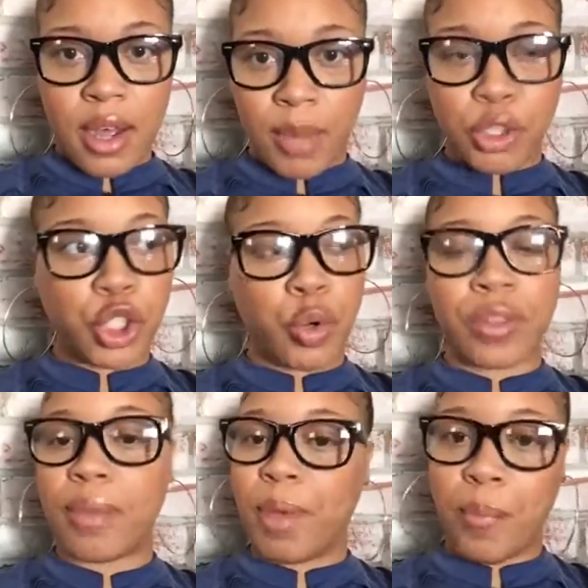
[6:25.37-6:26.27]
I'm sure
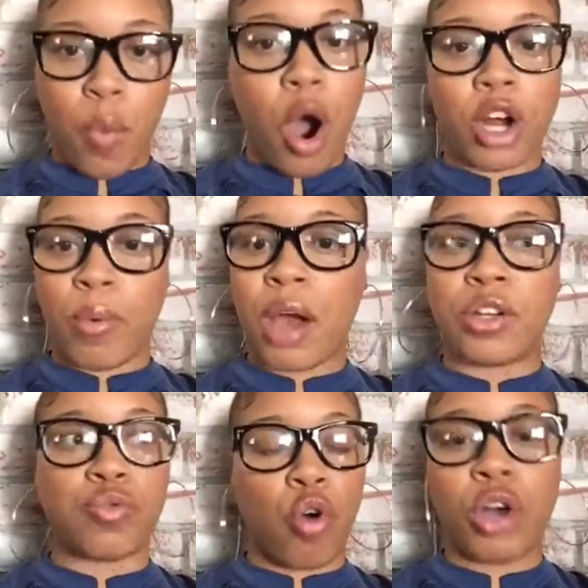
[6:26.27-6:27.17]
that people walking around
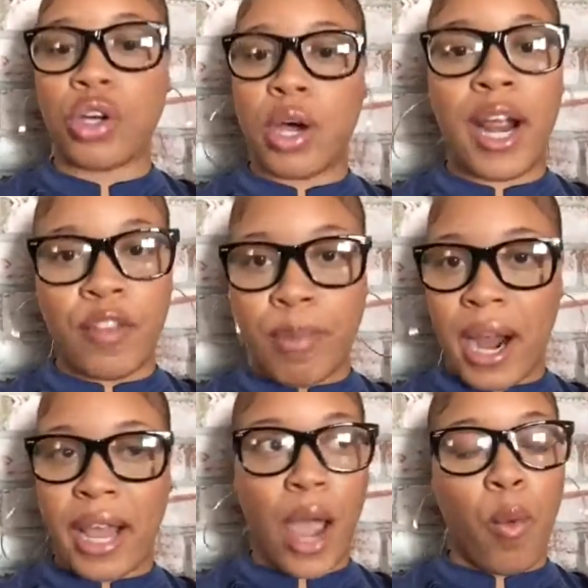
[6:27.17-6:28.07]
this raw dog and
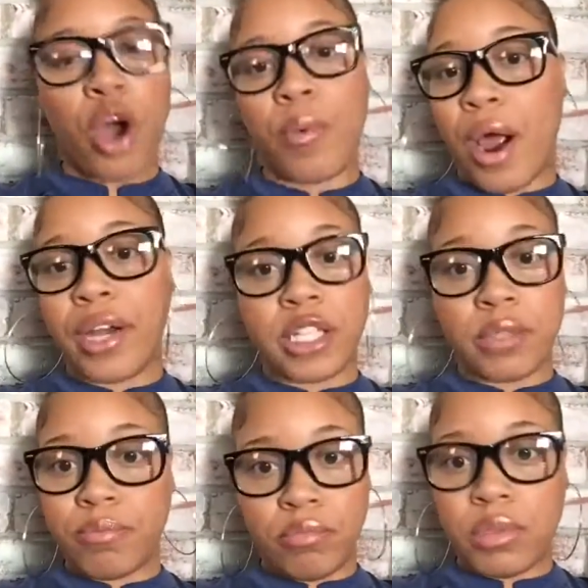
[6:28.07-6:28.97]
everybody ain't walking around
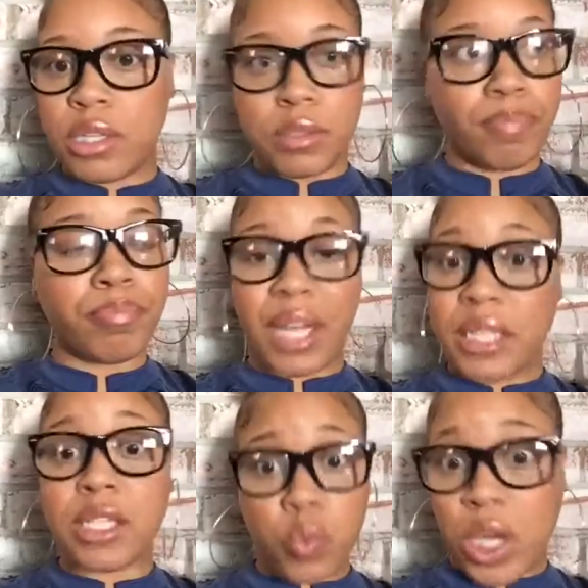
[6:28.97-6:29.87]
this
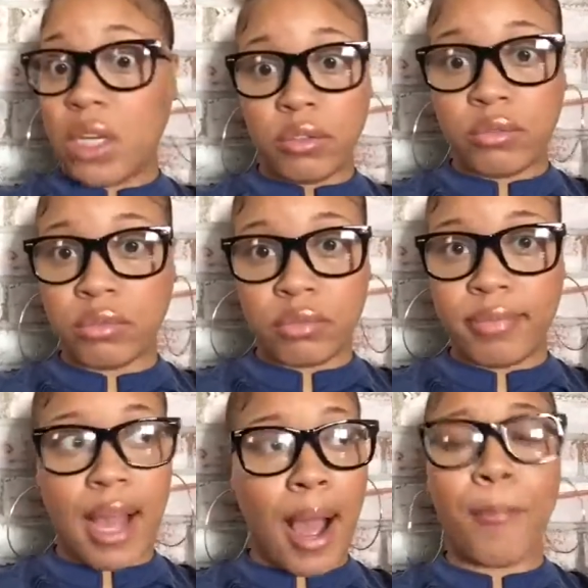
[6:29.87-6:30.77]
place sweet.
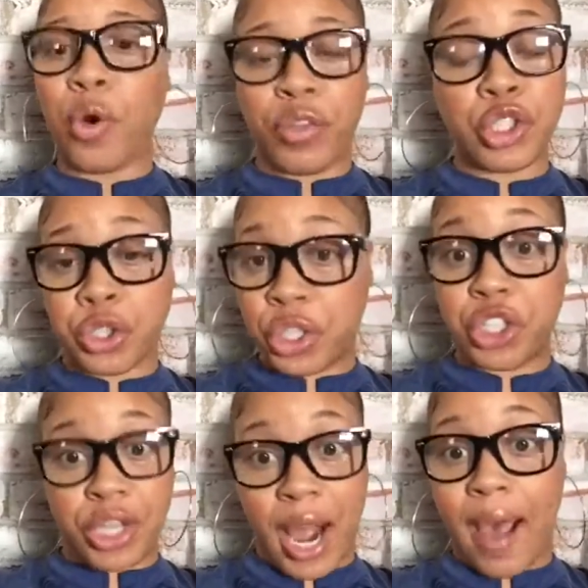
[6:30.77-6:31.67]
I'm more than sure
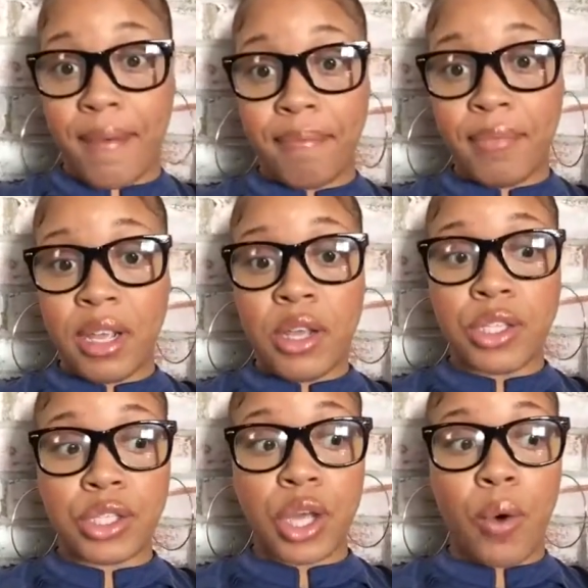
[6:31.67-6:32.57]
that you're not.
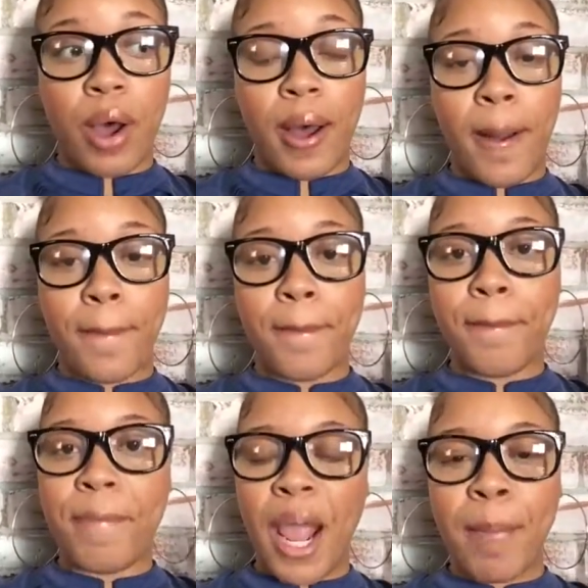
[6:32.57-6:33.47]
So
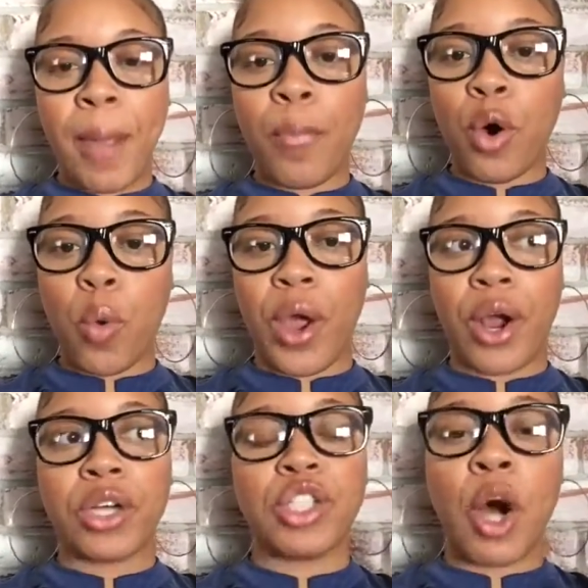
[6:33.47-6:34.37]
make people
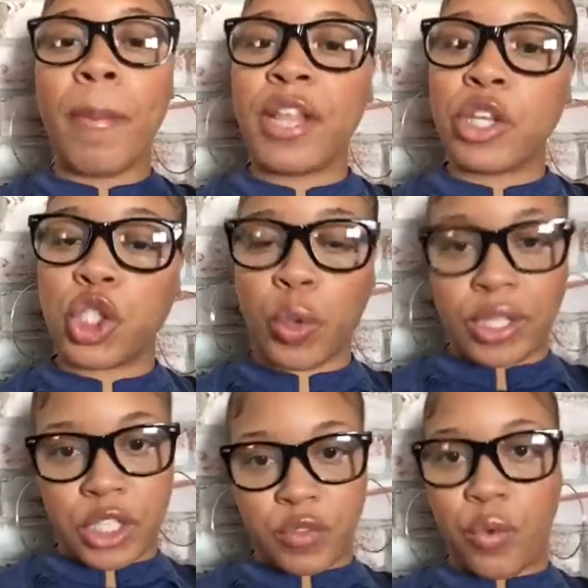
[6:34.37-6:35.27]
aware. Don't make the
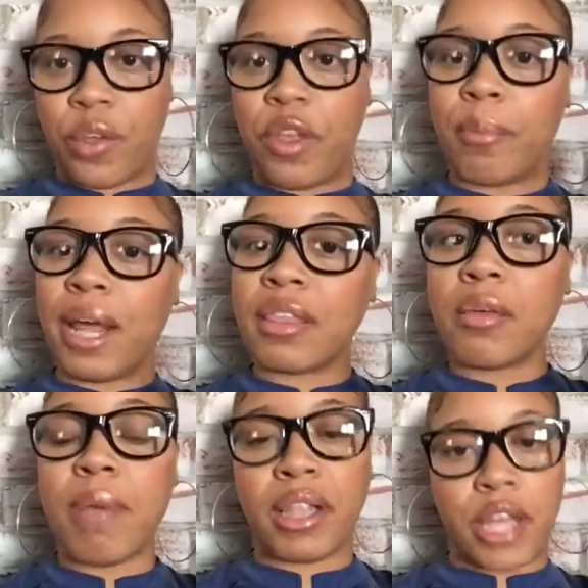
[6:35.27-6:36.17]
choices for them. Let
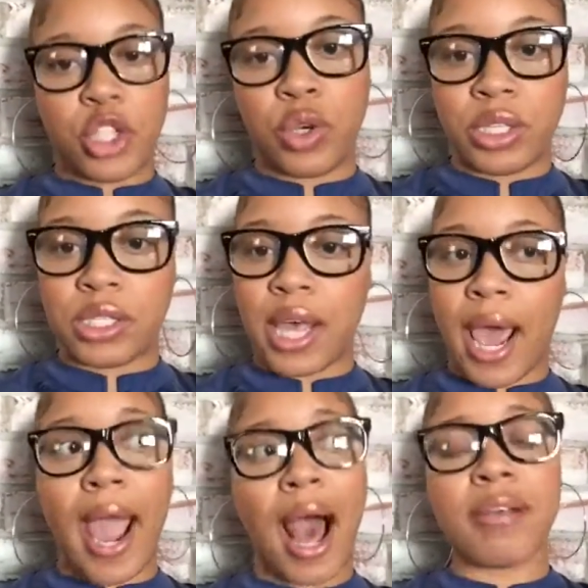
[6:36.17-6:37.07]
them make that choice to say,
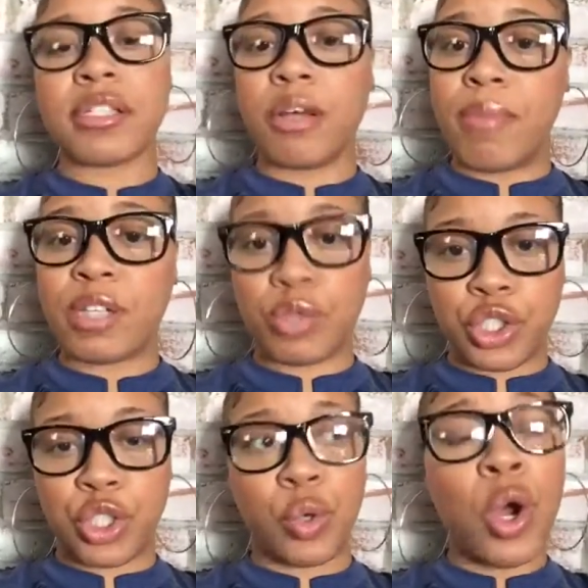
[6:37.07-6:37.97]
hey, I'll still mess
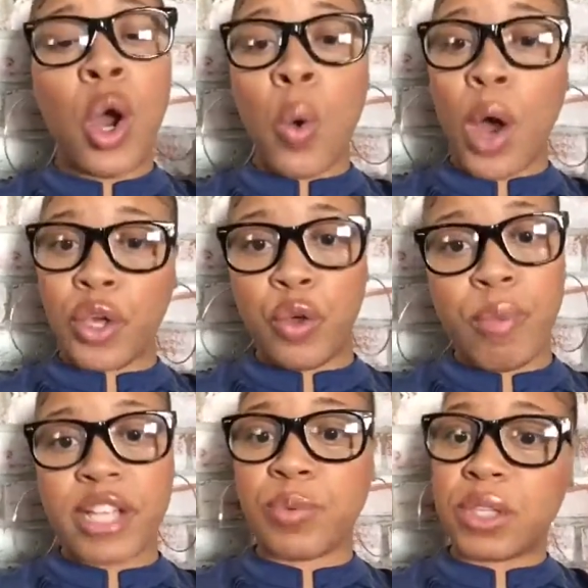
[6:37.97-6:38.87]
with you while you
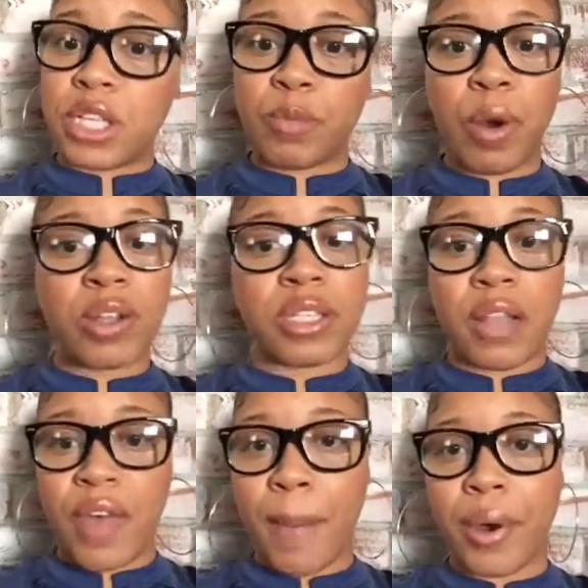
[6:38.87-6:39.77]
mess with this person
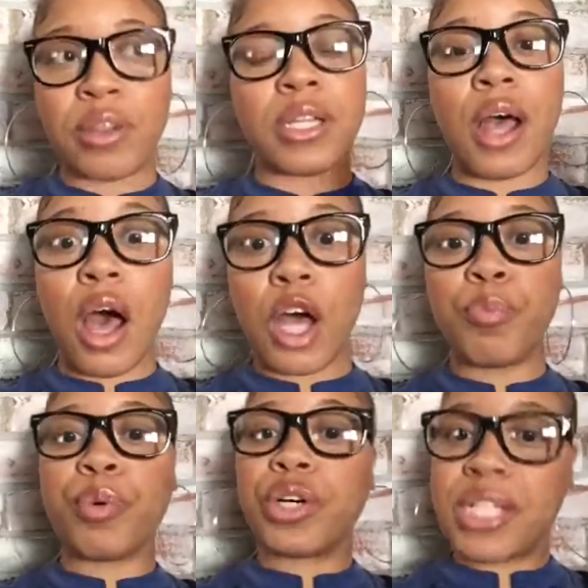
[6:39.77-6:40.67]
and that person
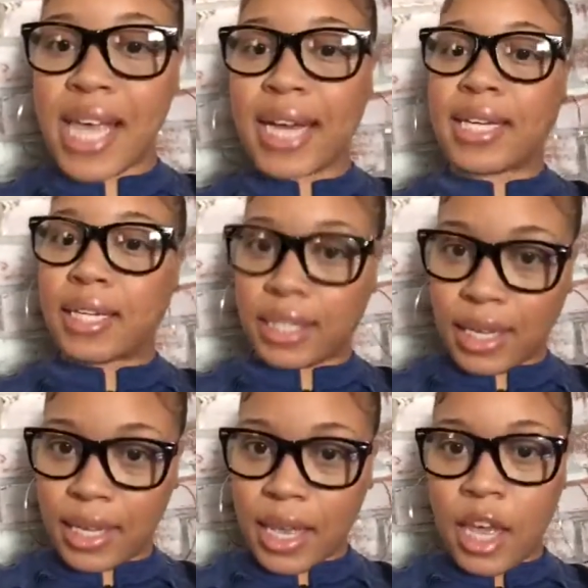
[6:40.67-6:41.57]

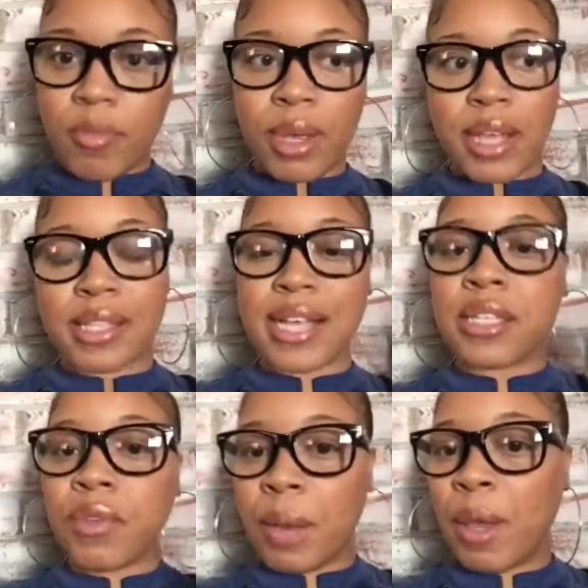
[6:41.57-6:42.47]
unprotectedly, because
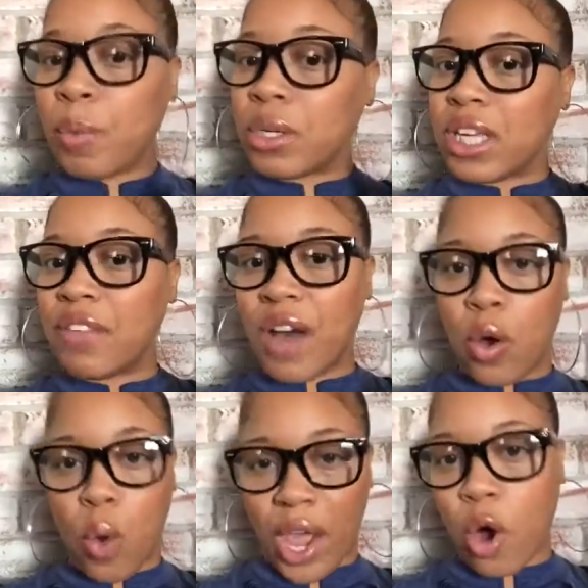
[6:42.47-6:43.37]
that's something that people leave
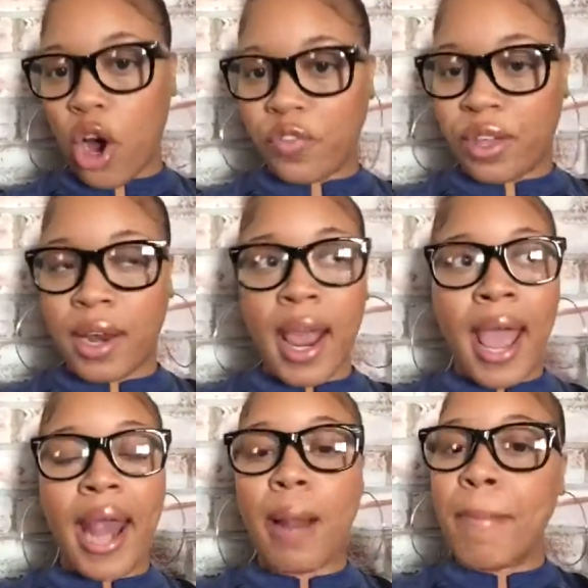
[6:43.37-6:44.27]
out quite often.
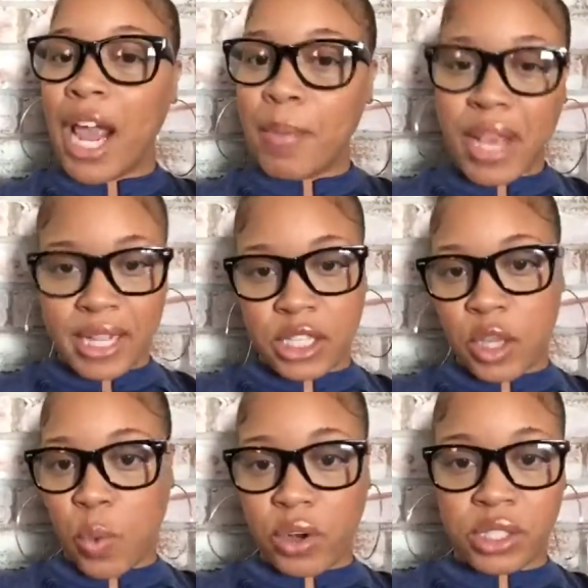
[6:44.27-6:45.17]
And a baby isn't
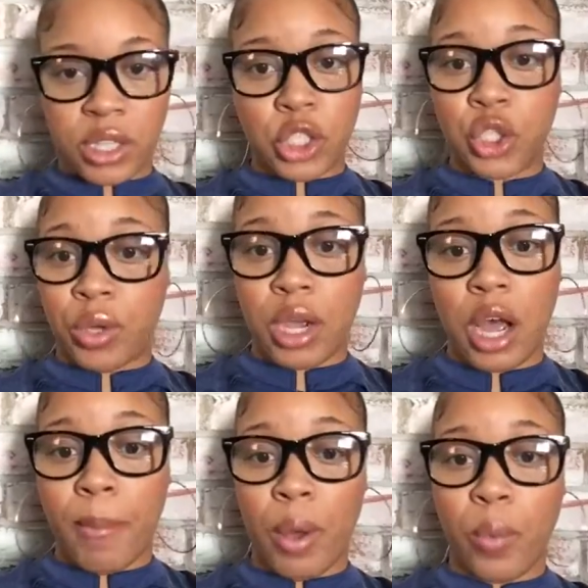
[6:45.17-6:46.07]
the worst thing that you can
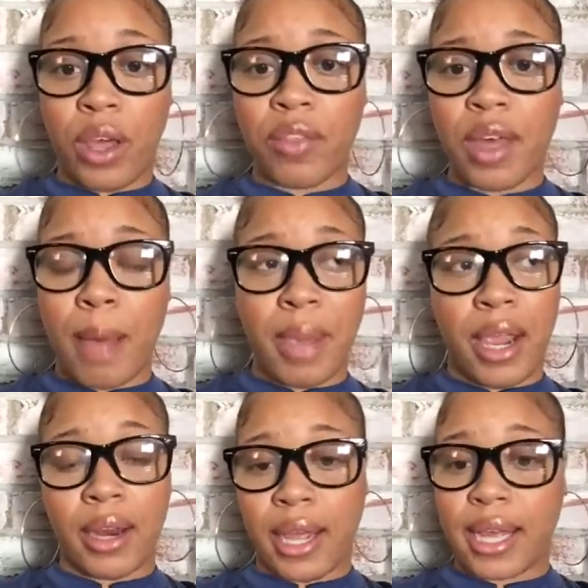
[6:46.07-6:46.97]
come up with. I
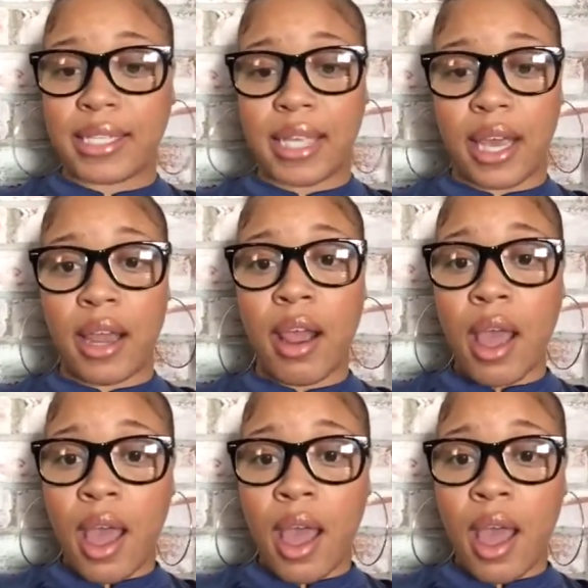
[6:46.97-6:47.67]
mean, like I said,